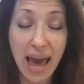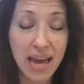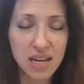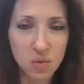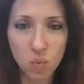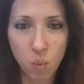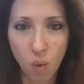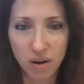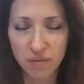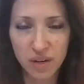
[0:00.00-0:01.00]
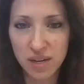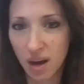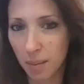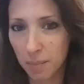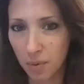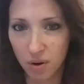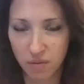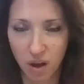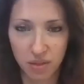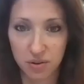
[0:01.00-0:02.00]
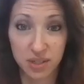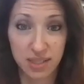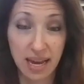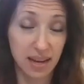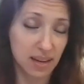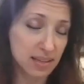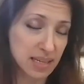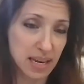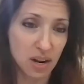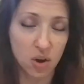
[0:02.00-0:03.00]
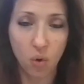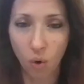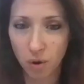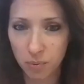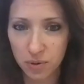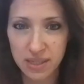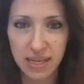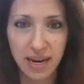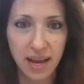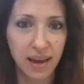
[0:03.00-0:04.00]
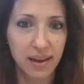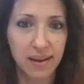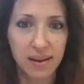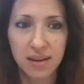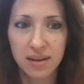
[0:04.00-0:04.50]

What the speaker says: any one of a number of other settings, in a court proceeding,